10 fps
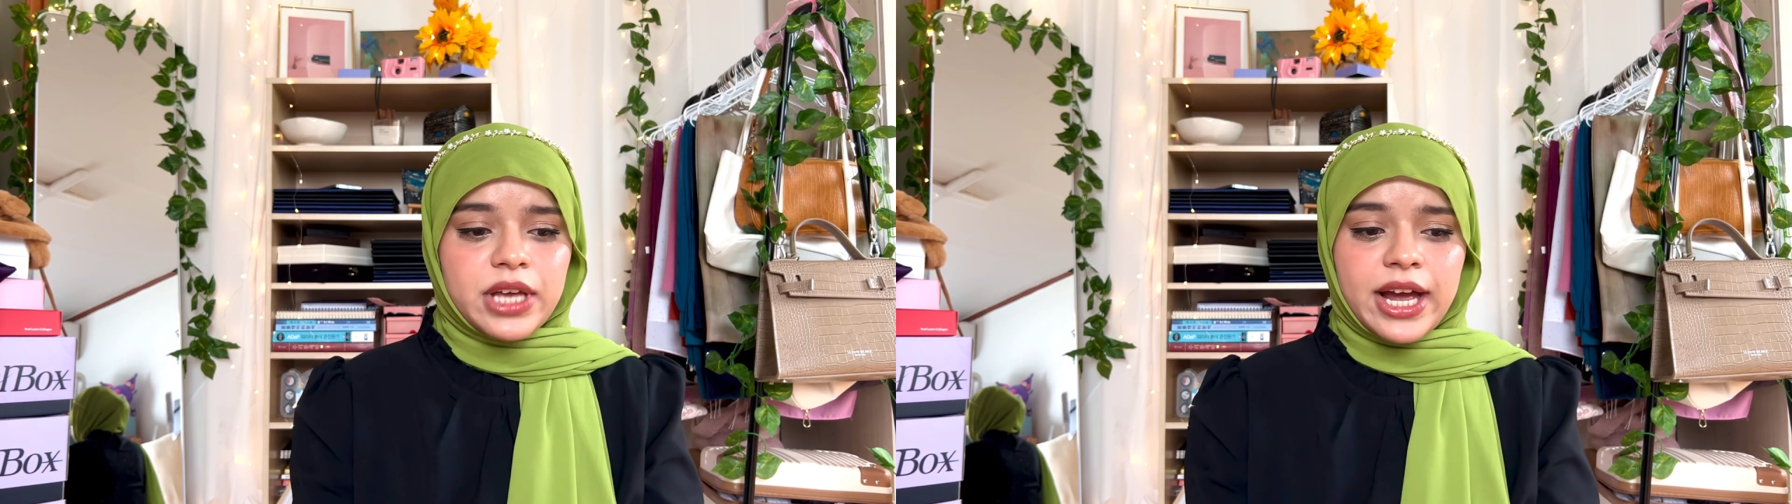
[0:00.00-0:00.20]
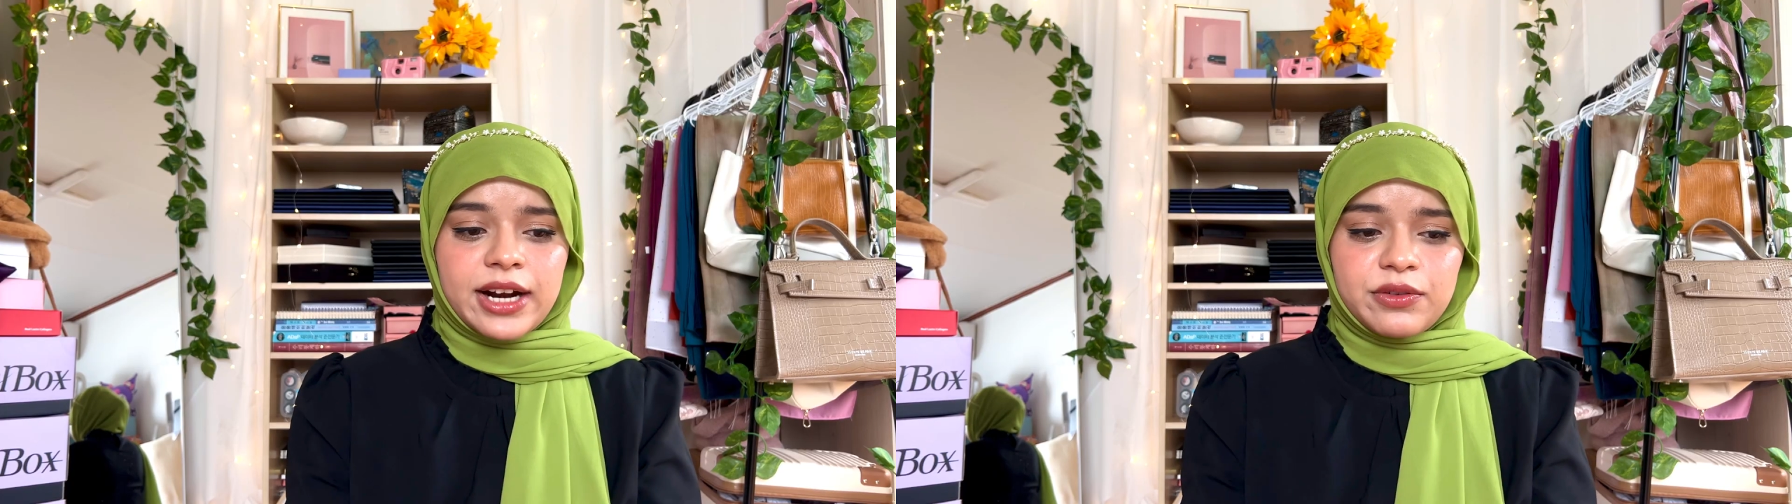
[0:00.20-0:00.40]

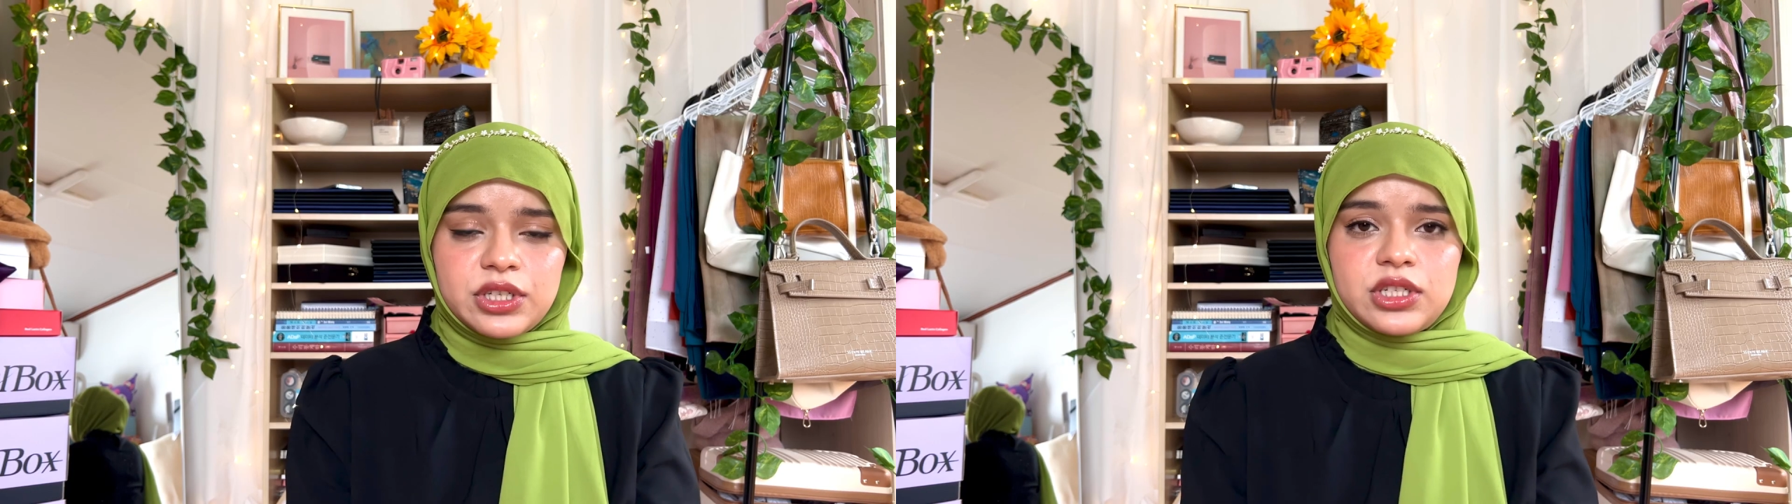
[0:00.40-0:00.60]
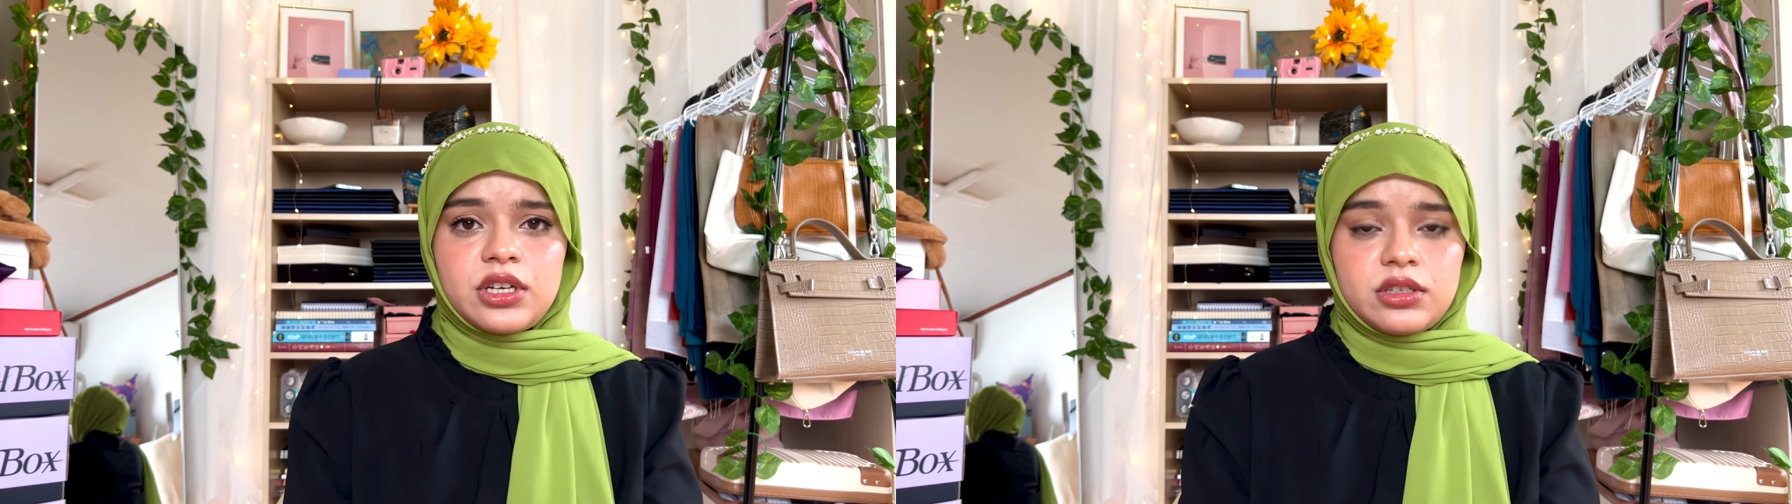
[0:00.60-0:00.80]
I had
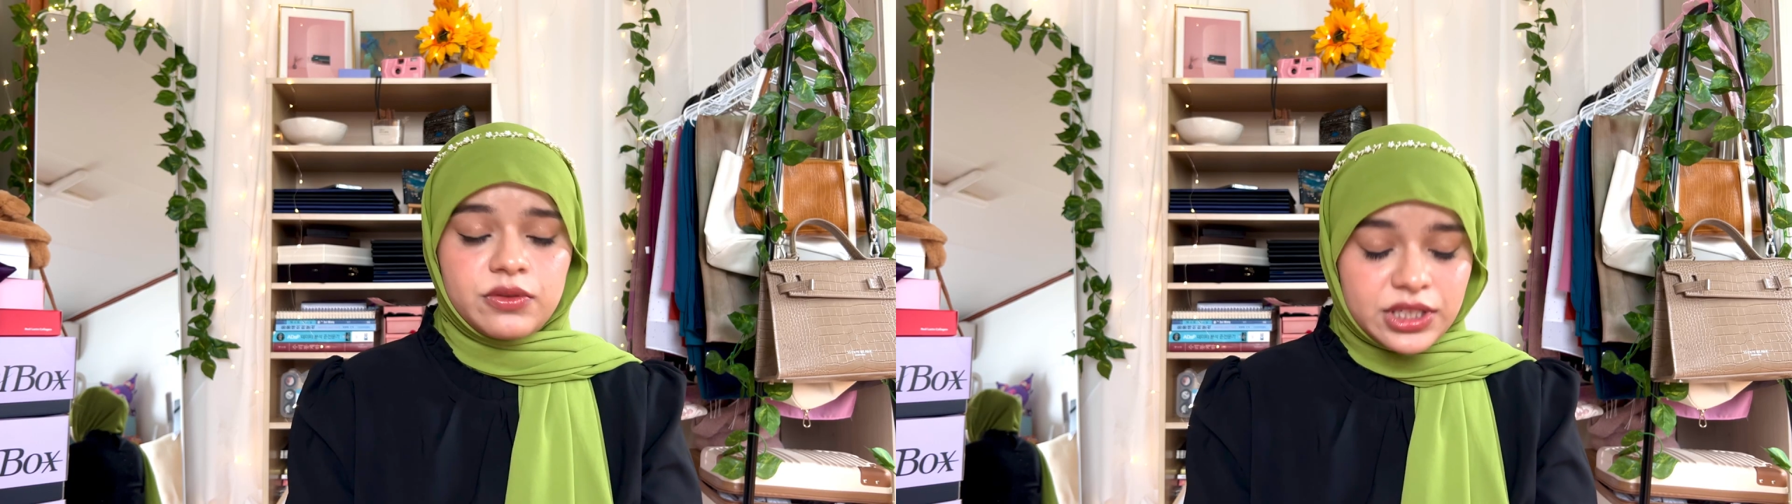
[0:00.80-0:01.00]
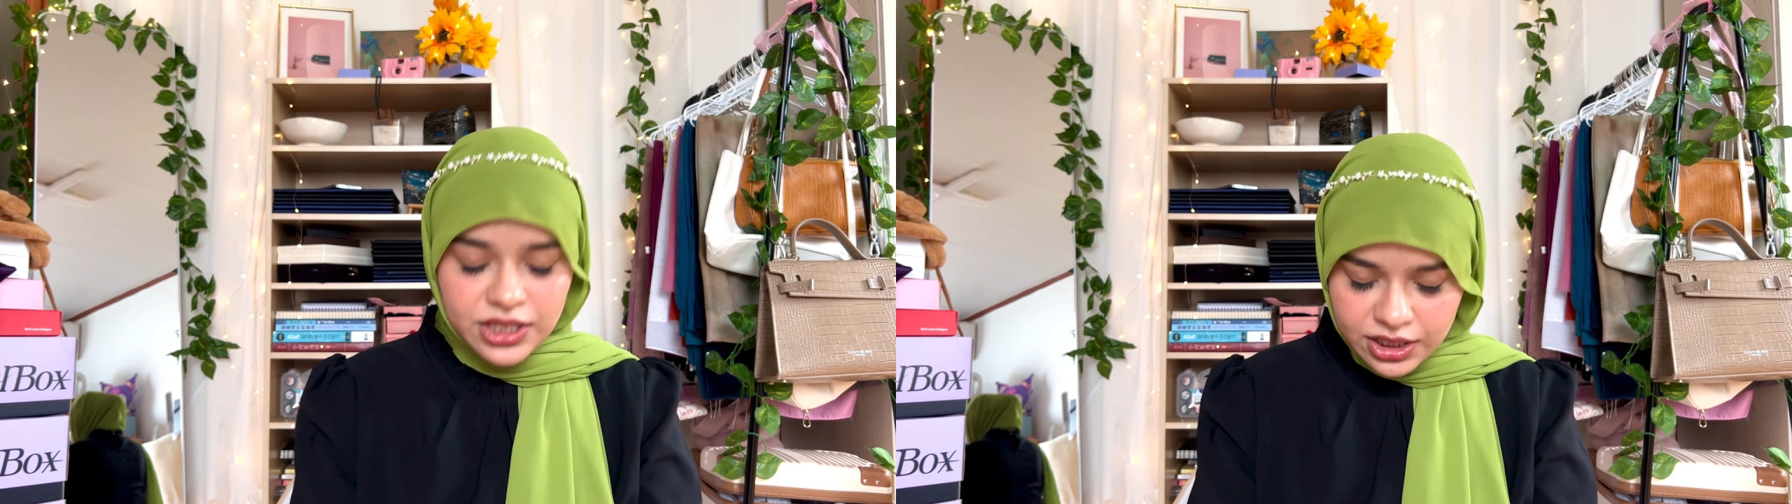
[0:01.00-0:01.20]

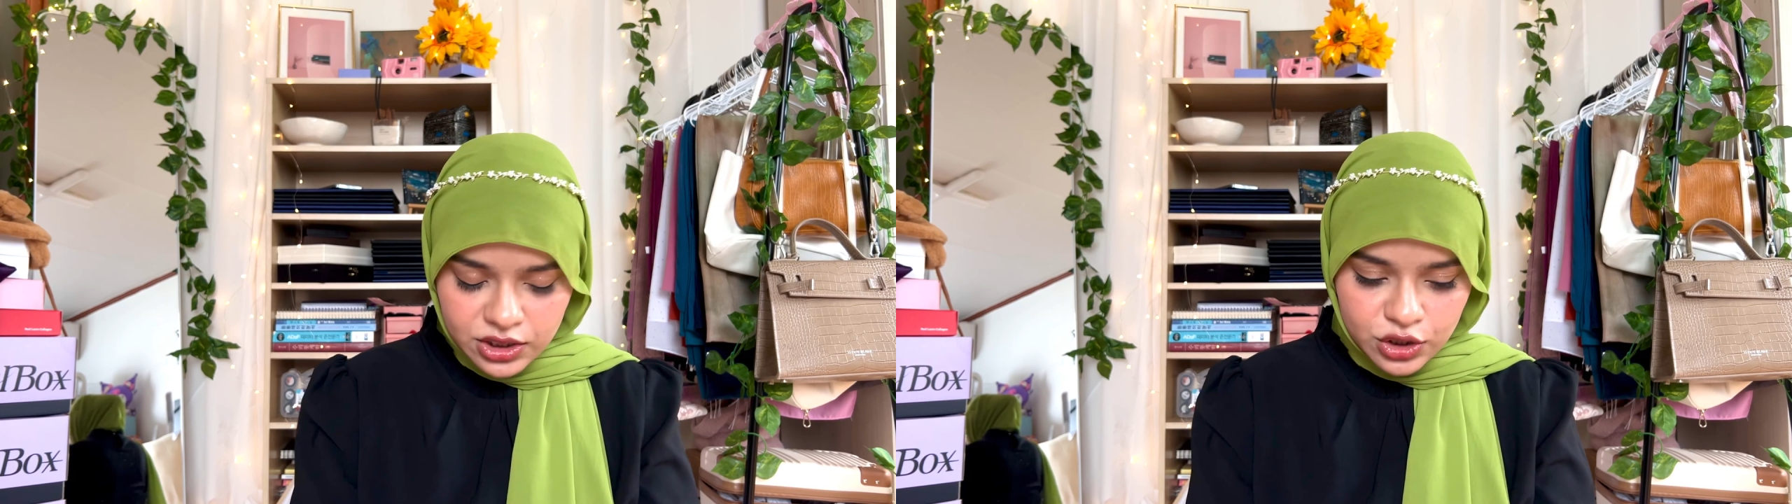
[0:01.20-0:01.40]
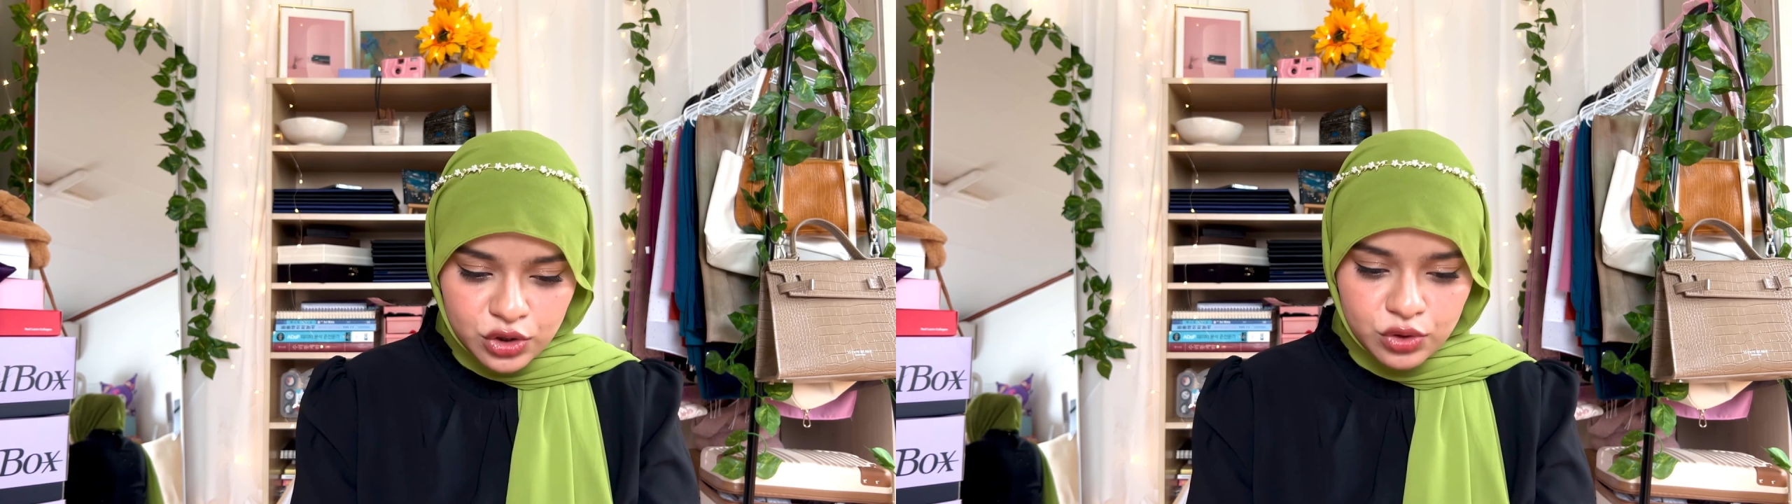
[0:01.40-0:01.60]

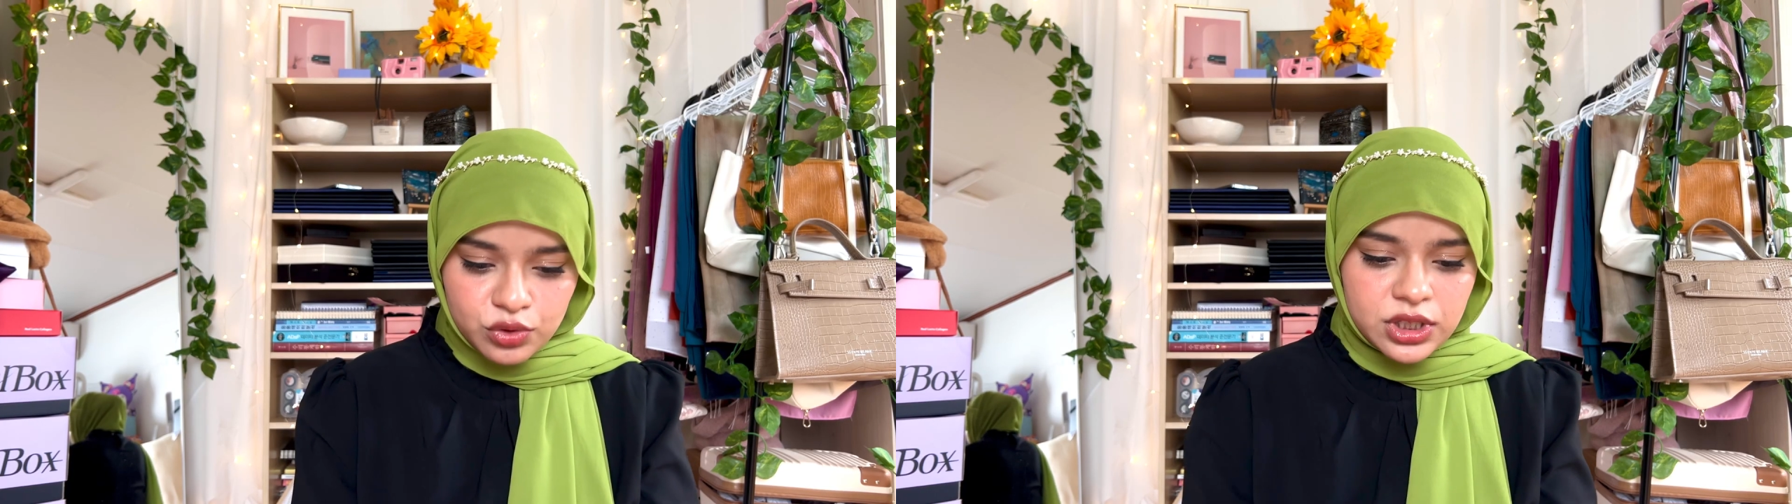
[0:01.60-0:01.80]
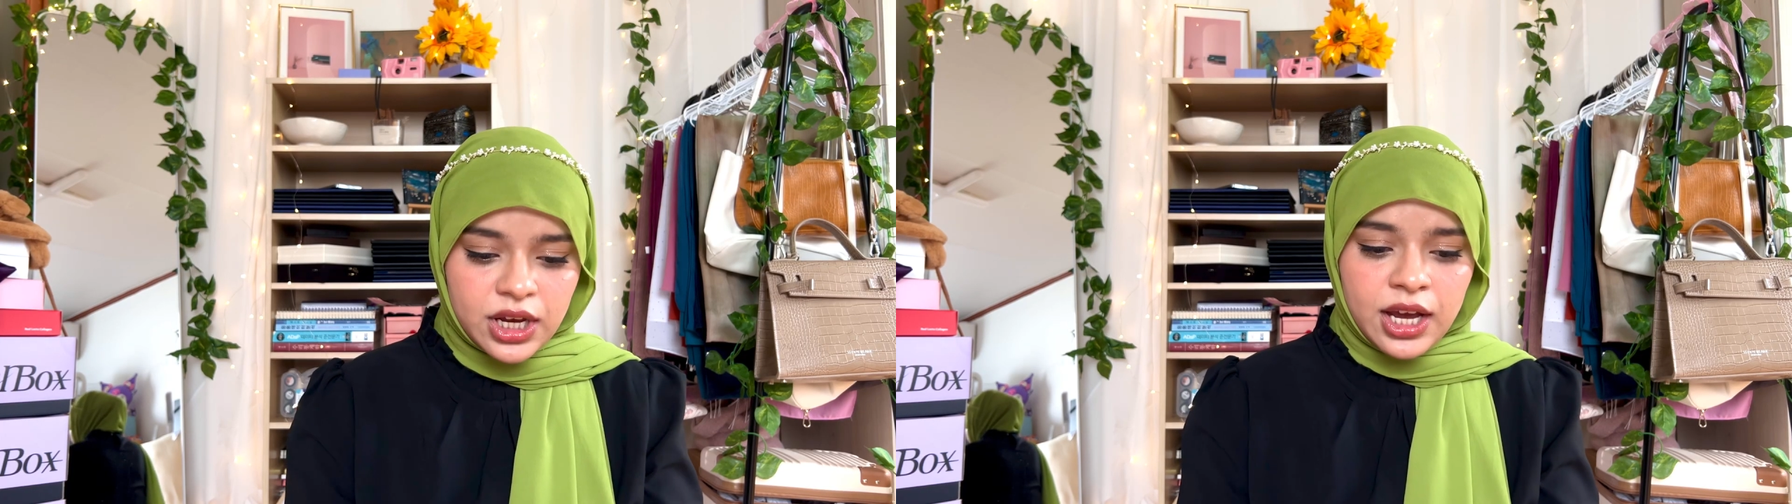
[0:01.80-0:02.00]
visa issues,